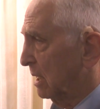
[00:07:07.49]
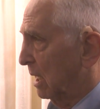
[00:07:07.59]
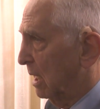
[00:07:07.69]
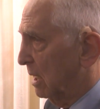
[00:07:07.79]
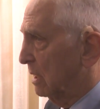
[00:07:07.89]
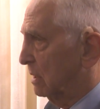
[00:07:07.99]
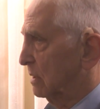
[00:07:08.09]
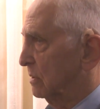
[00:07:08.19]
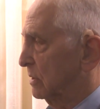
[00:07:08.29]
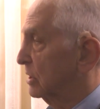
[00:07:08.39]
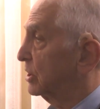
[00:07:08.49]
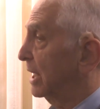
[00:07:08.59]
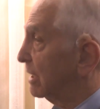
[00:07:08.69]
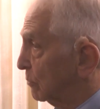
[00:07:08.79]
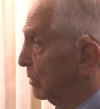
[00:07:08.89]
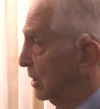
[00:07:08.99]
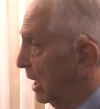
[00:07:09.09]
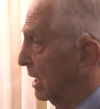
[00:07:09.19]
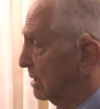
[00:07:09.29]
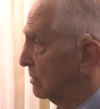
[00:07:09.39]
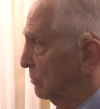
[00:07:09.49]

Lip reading: the Senate would not